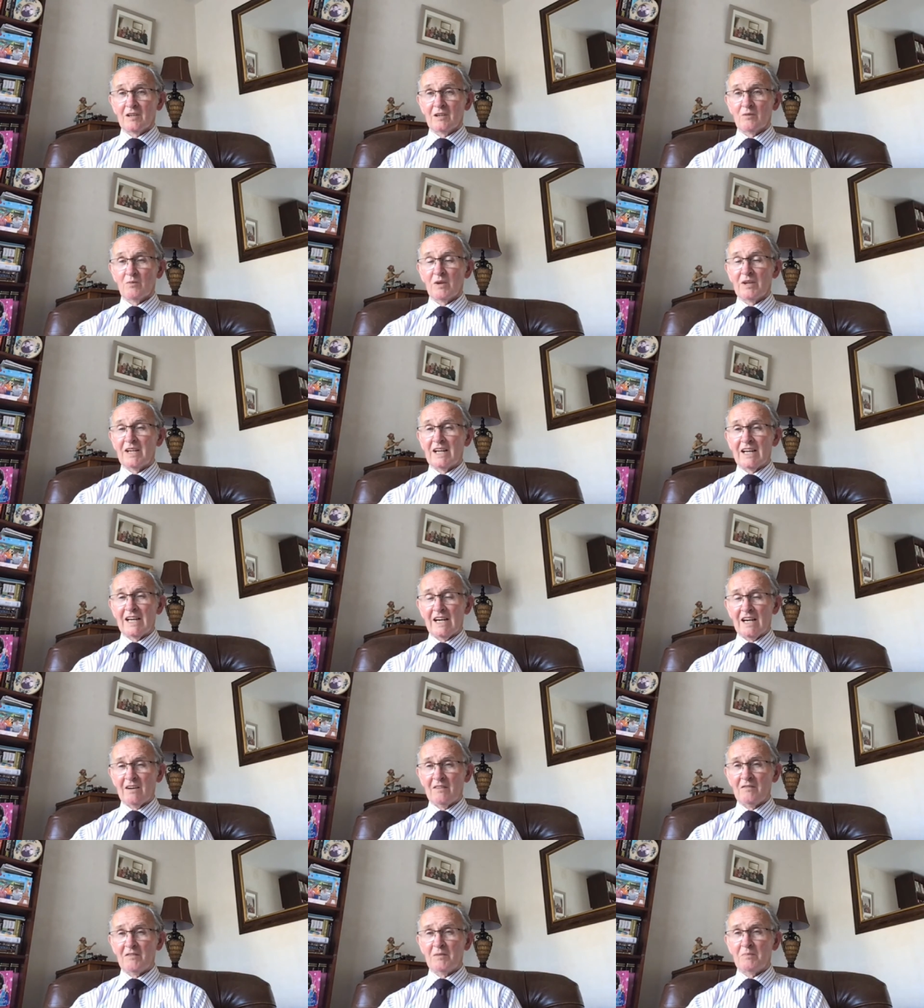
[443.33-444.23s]
When they
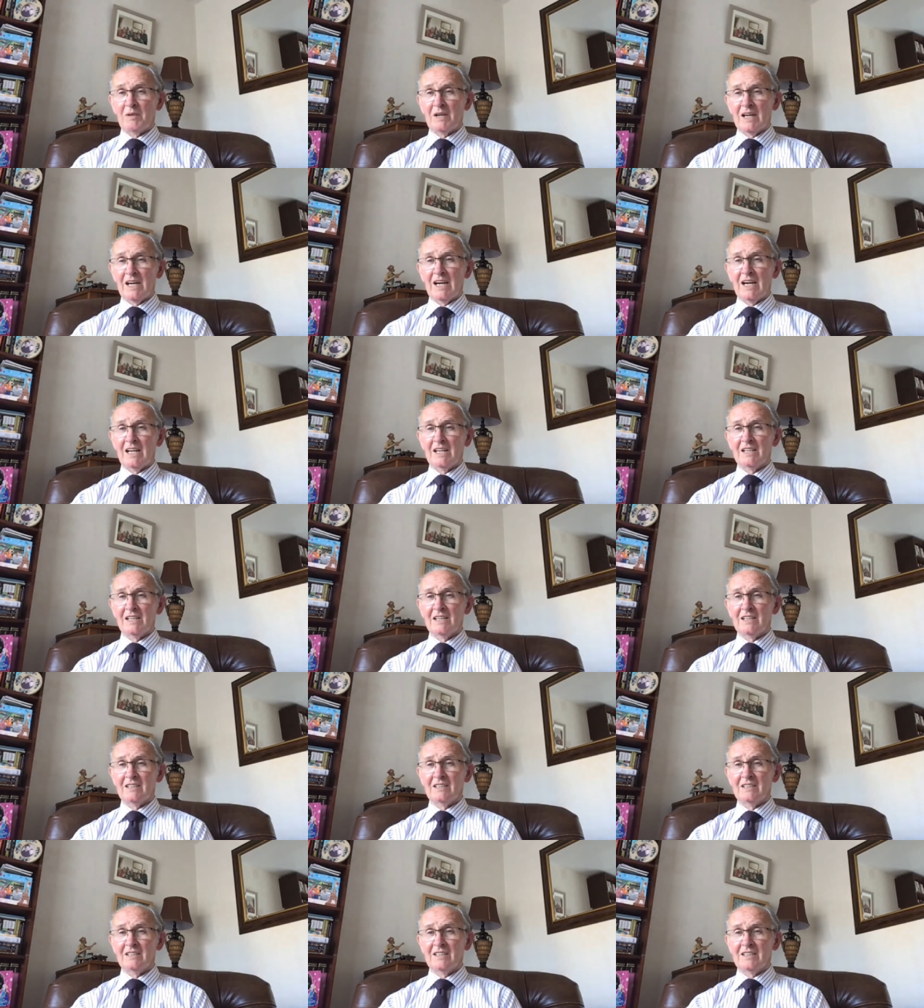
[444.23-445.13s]
have the
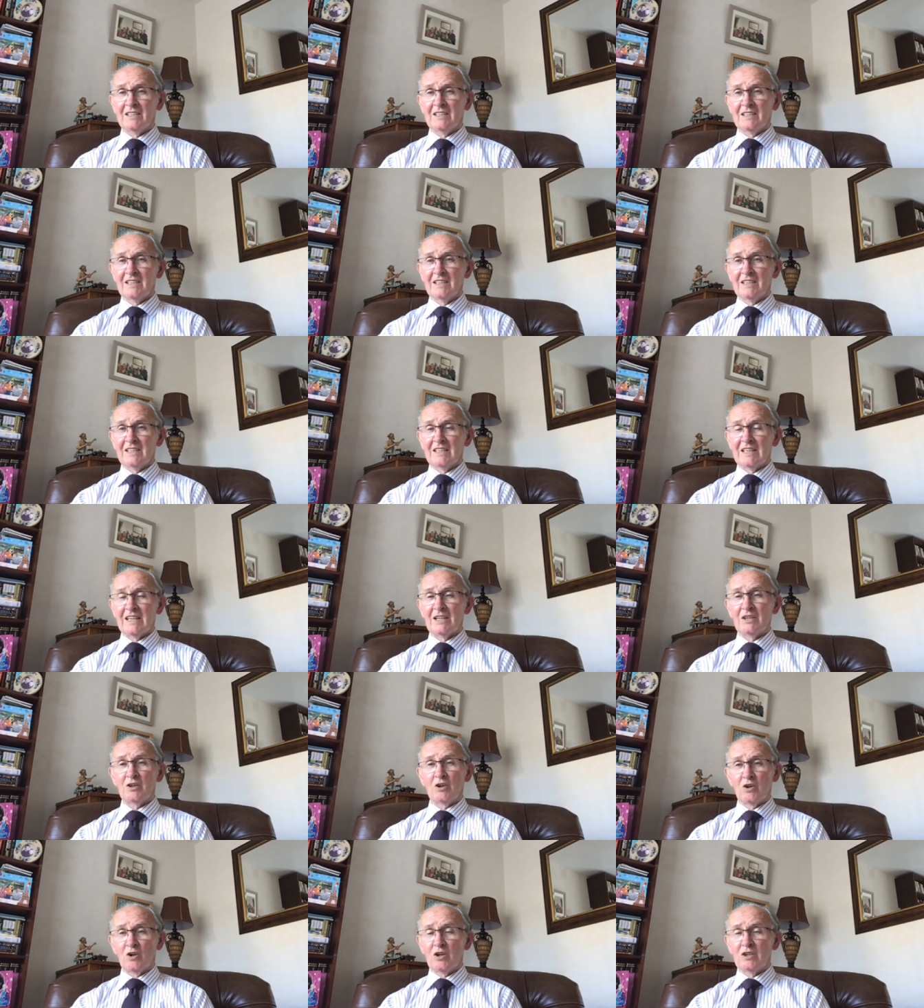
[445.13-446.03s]
plan,
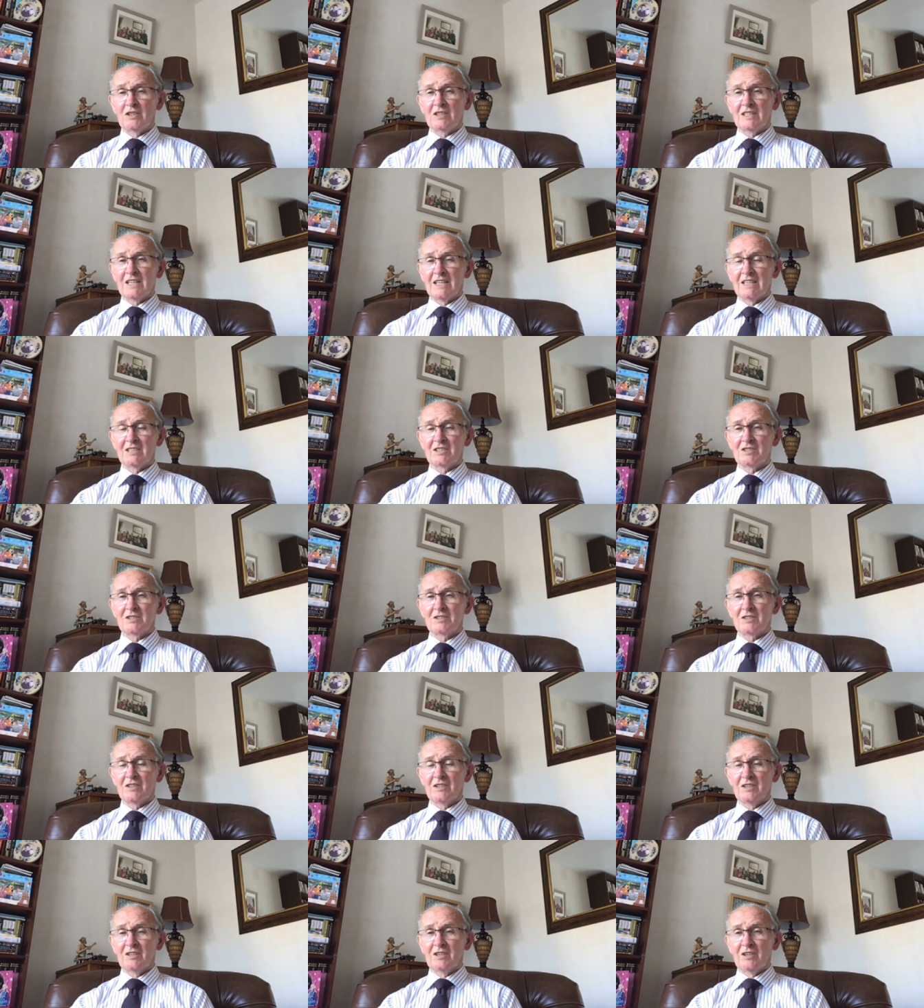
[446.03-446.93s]
and God says,
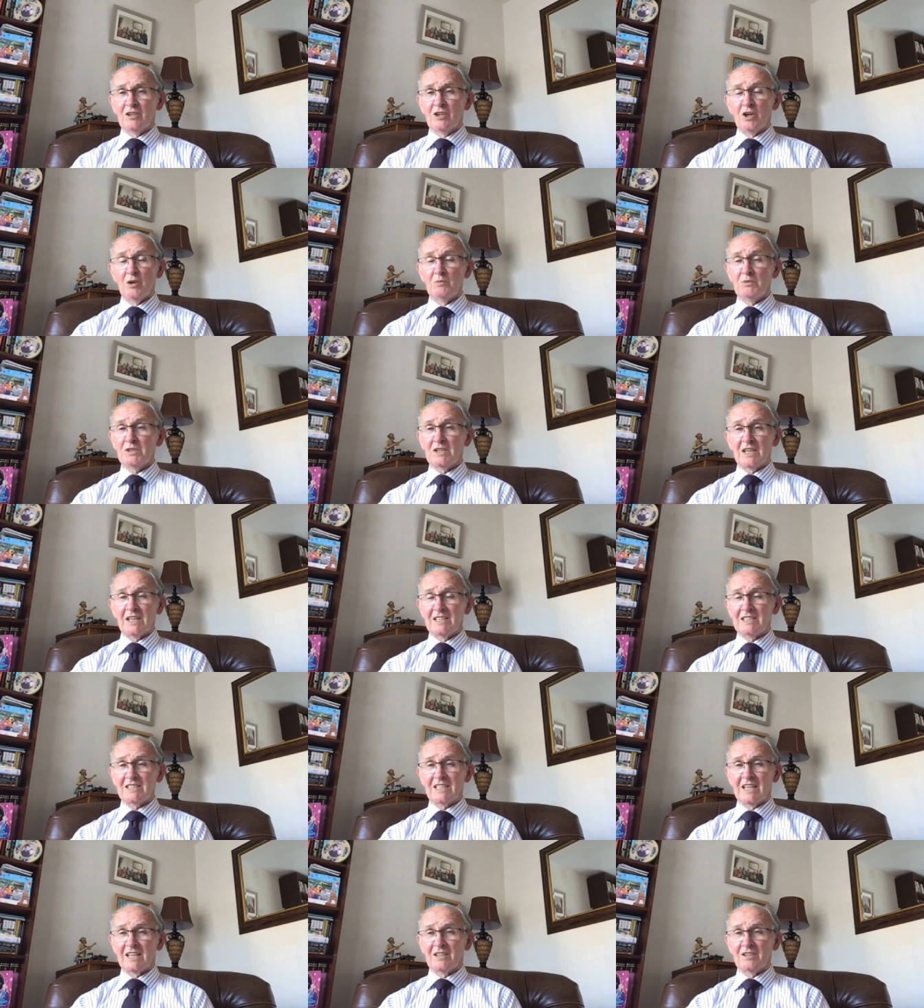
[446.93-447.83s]
Whom shall I
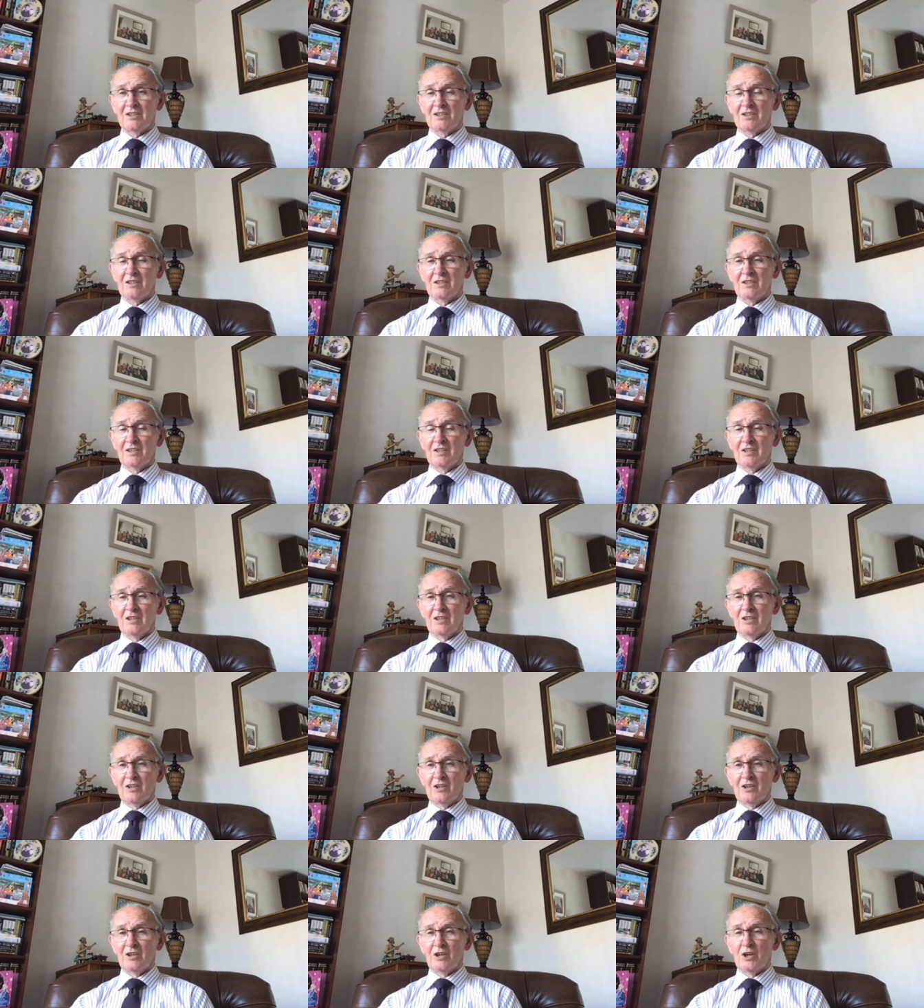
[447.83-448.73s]
send?
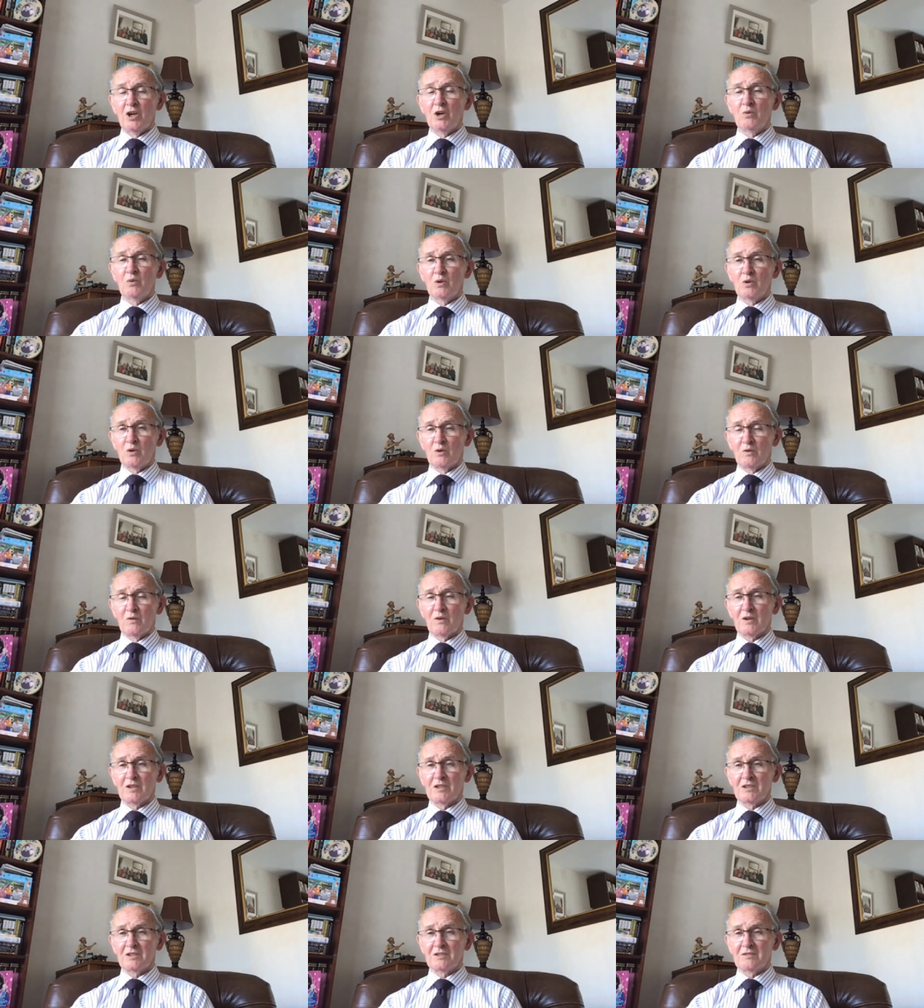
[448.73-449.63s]
They will go for
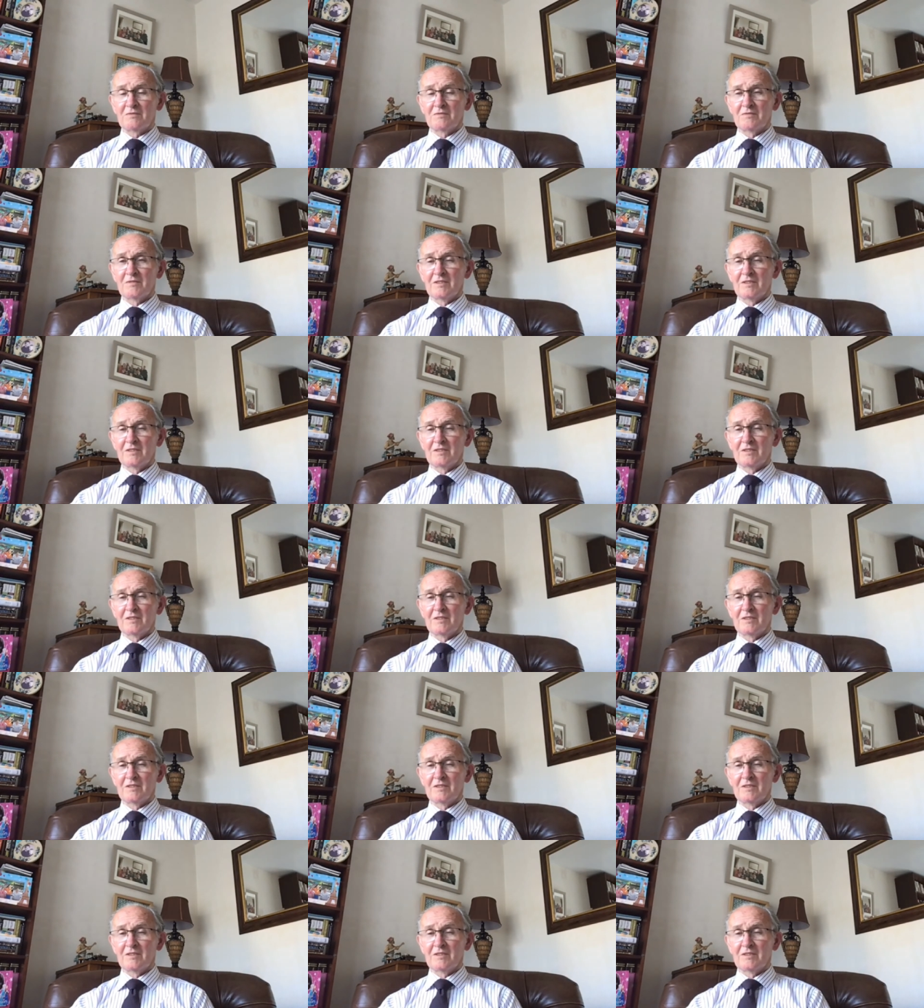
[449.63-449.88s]
us.